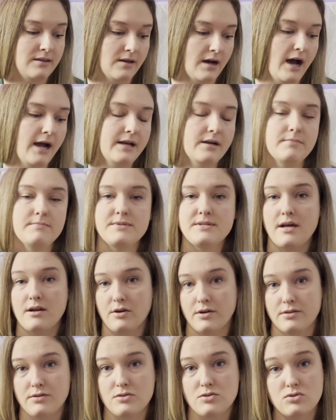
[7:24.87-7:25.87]
Items that are
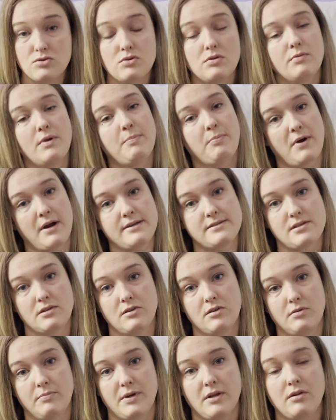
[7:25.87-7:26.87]
in the store, we price a
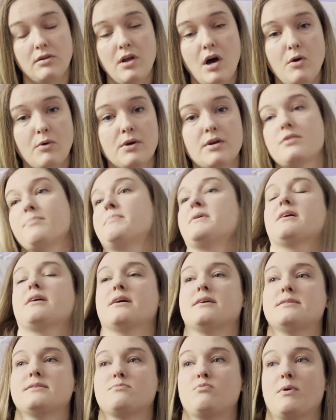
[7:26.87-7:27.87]
little bit lower
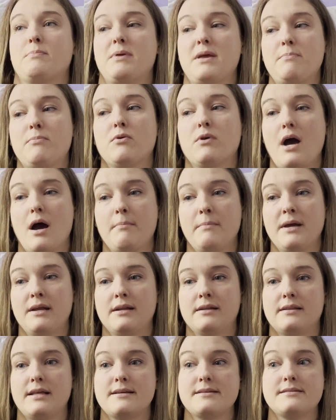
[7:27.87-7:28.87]
because when people come in
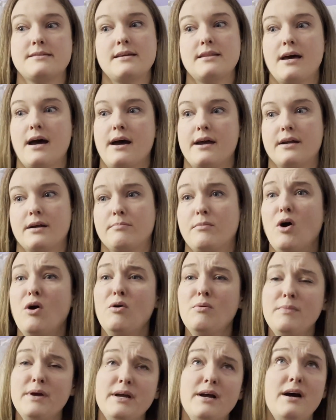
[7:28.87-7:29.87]
and they see that item,
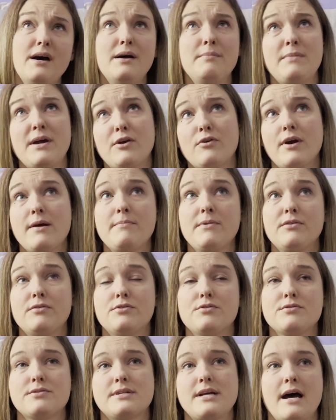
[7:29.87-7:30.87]
oh my God, my grandmother
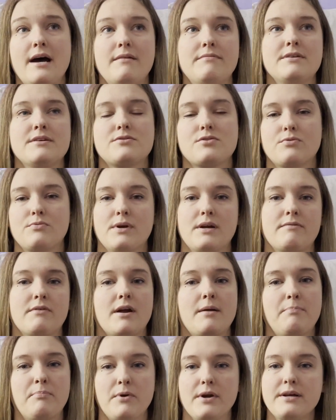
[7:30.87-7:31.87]
used to have this or whatever,
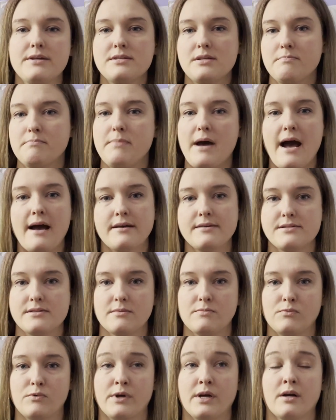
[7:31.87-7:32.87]
it brings them back
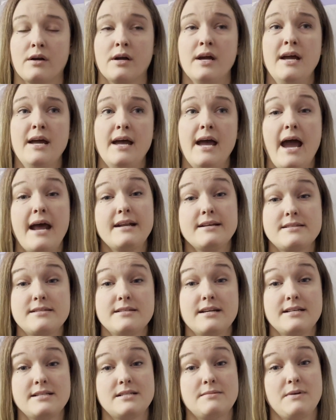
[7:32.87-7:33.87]
somewhere. And it's
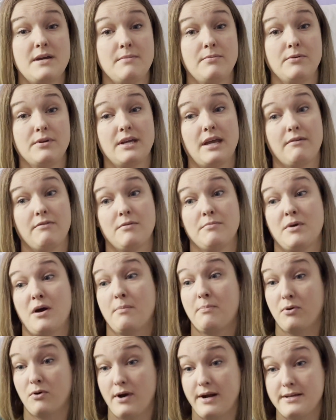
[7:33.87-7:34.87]
nice to be able to give them a
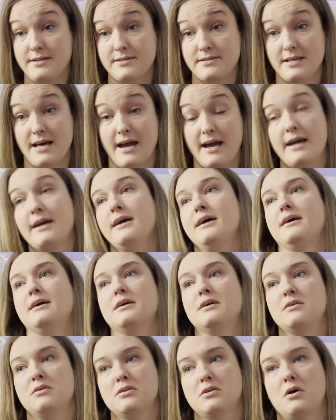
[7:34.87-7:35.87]
price that,
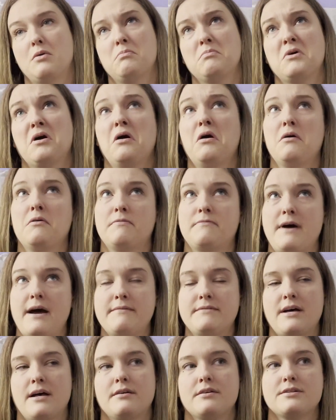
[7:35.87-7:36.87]
you know, oh, $5,
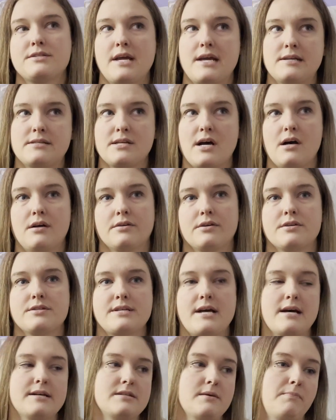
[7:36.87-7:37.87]
$8,
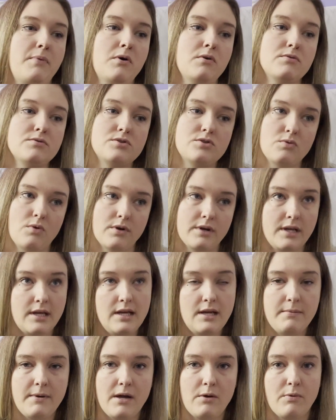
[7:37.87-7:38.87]
as opposed to on
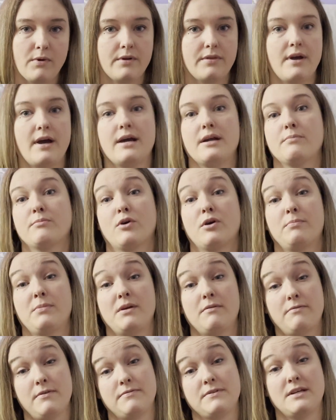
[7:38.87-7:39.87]
eBay where the item could be
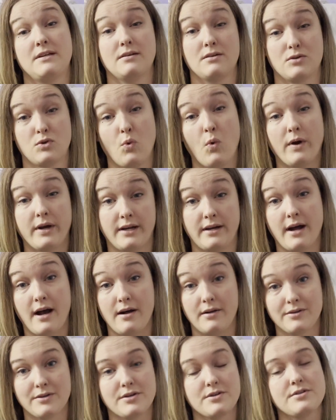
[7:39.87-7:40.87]
$15 to
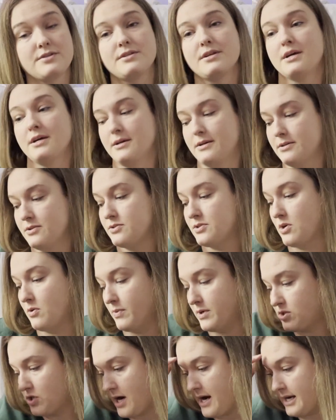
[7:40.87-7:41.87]
$20. So
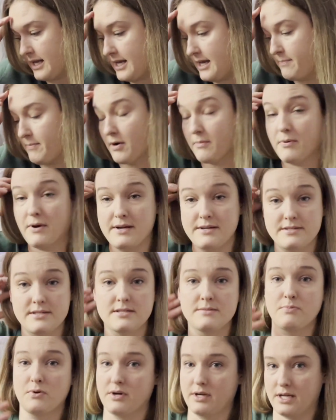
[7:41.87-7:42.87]
we try to keep our
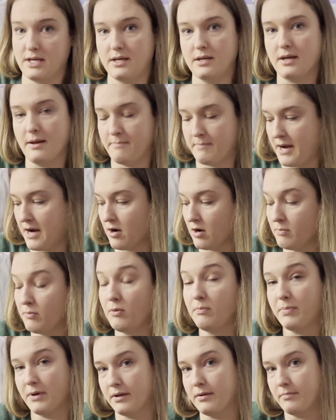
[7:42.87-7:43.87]
prices pretty comparable,
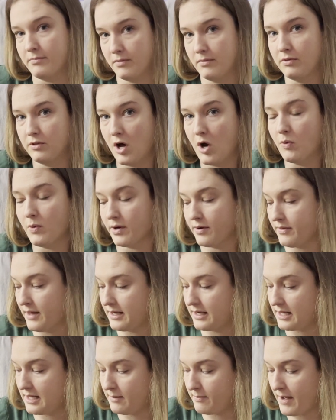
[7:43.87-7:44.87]
but lower
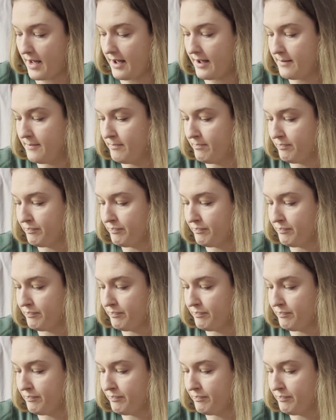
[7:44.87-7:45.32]
than eBay.